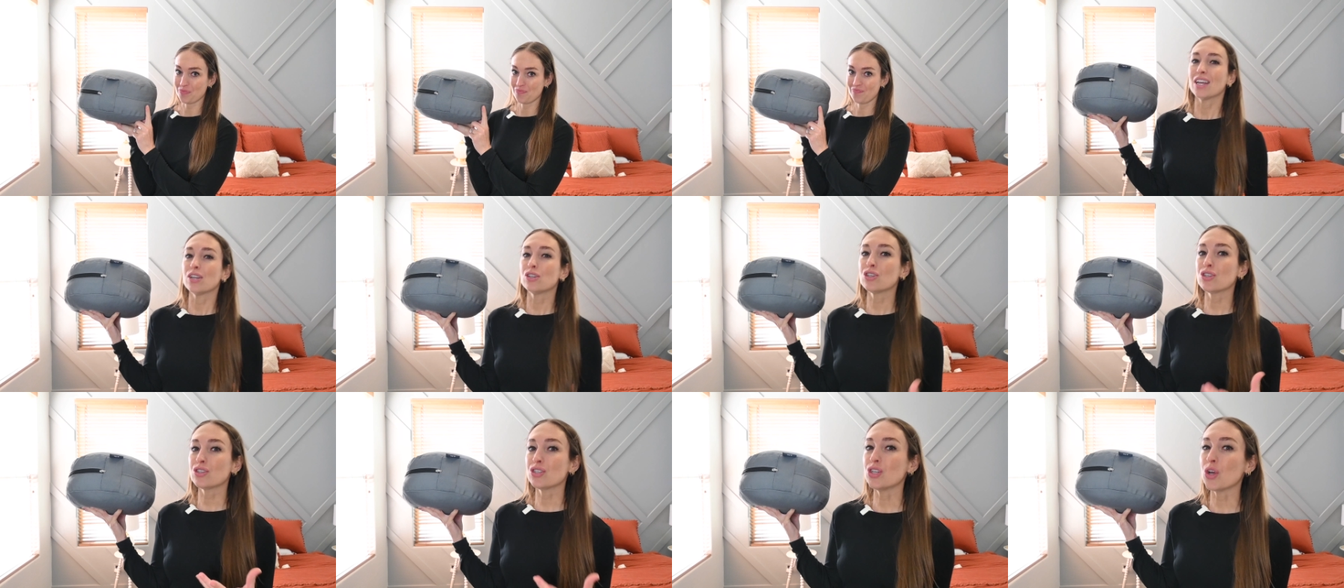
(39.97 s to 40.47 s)
Now,
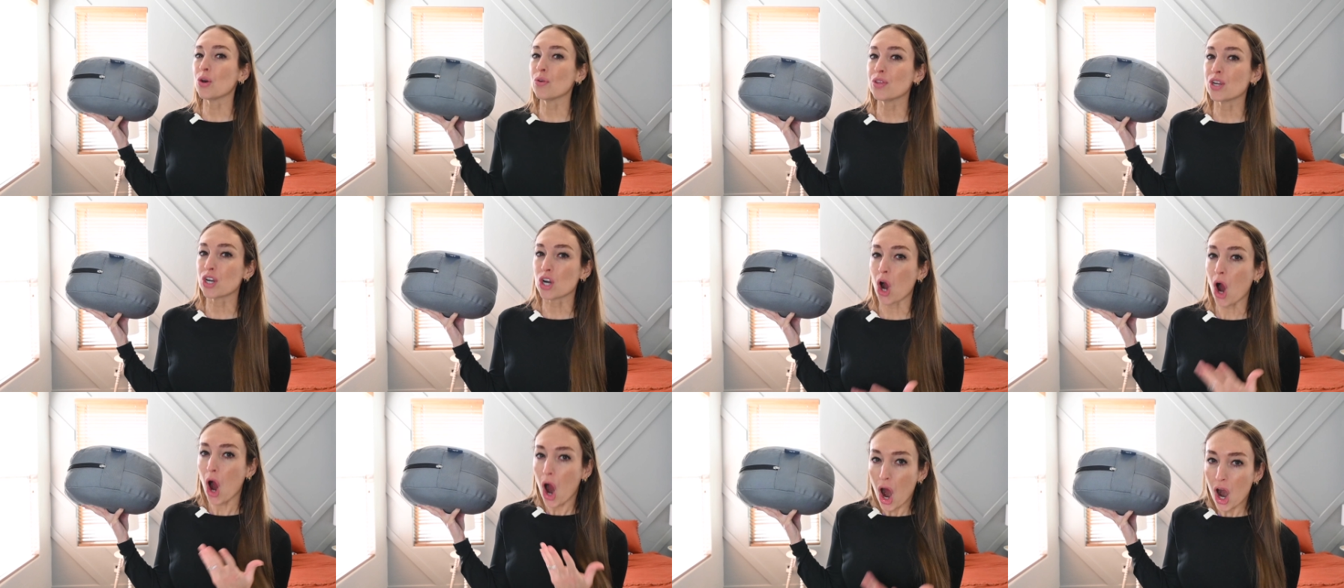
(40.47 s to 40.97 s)
just know there
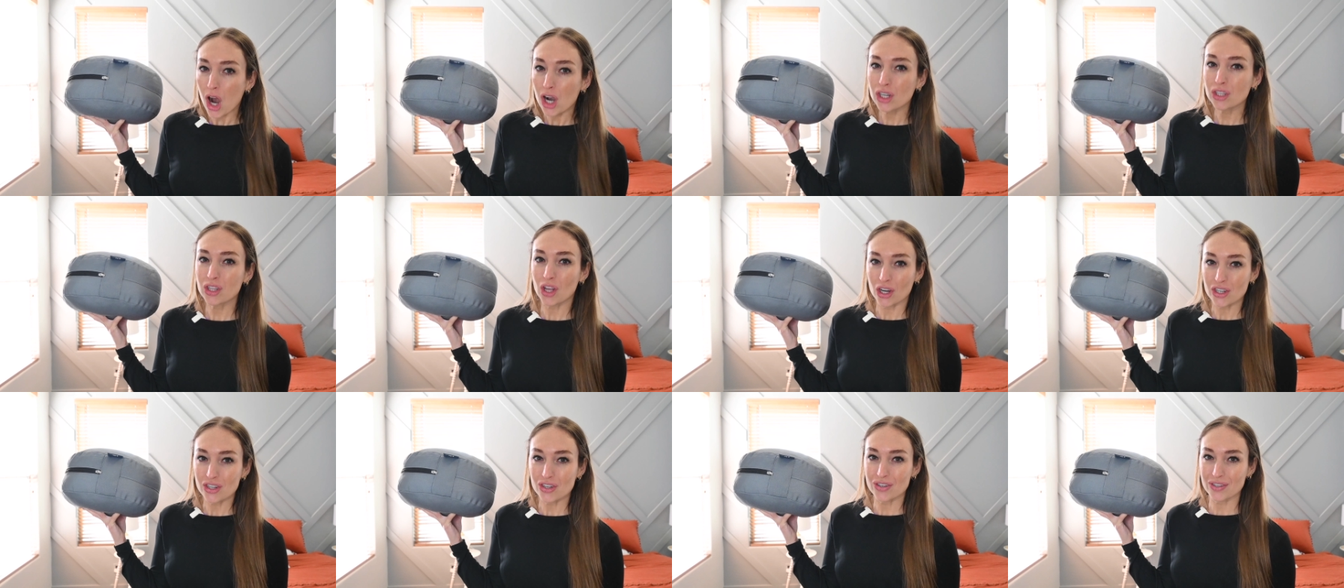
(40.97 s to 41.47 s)
are
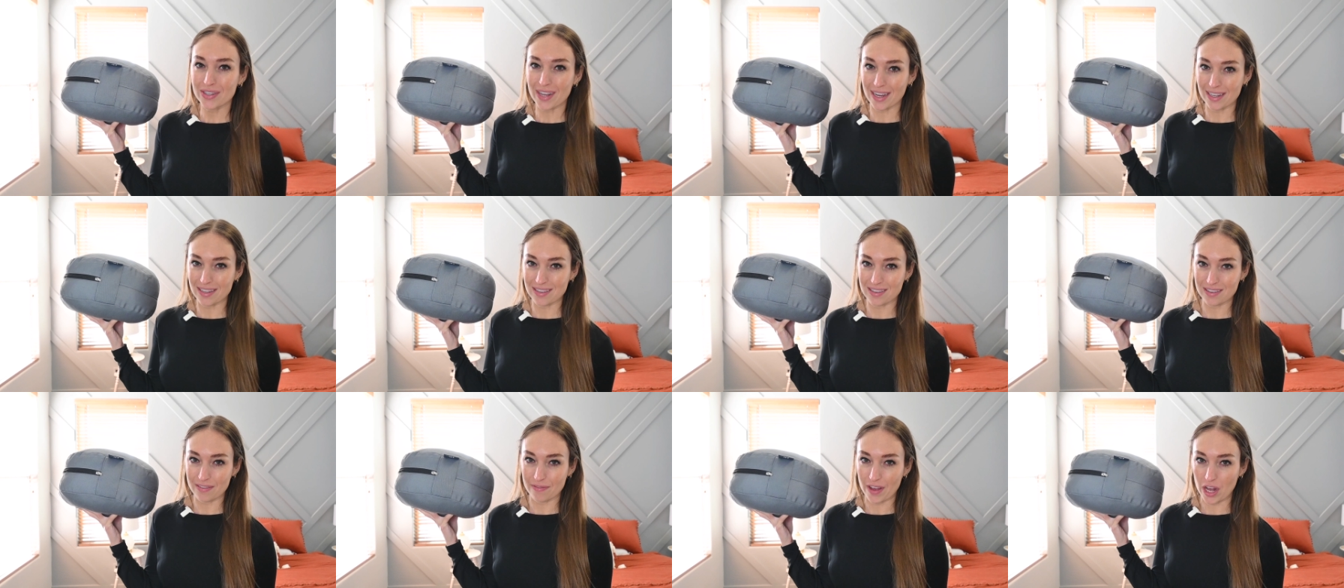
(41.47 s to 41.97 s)
larger
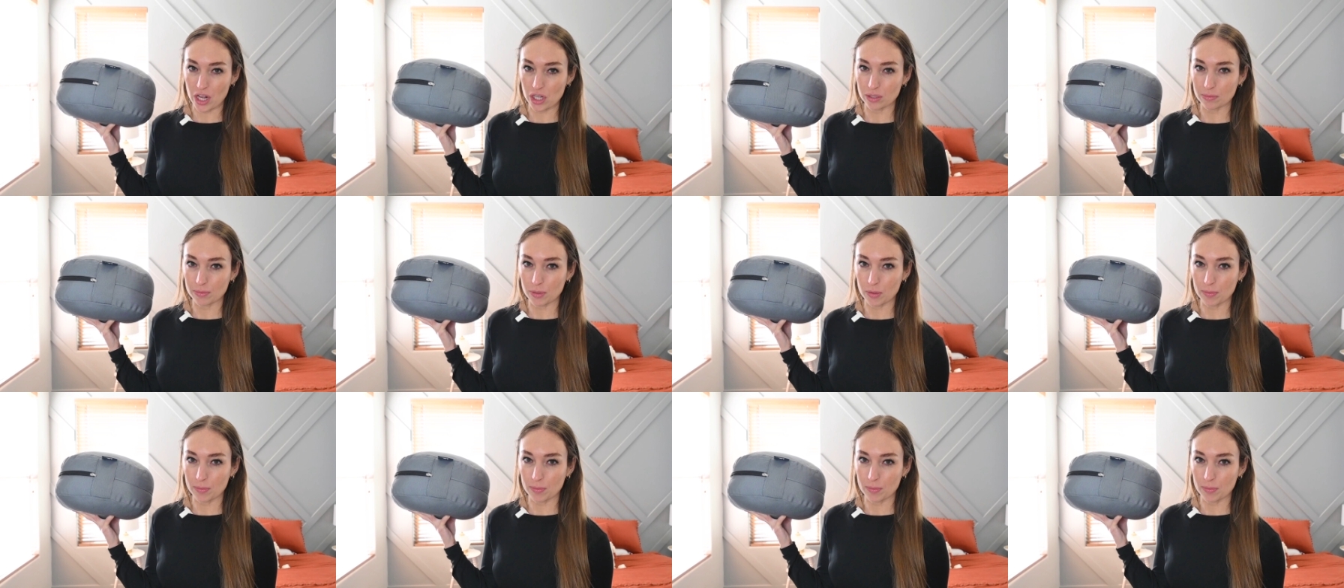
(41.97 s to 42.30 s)
sizes available,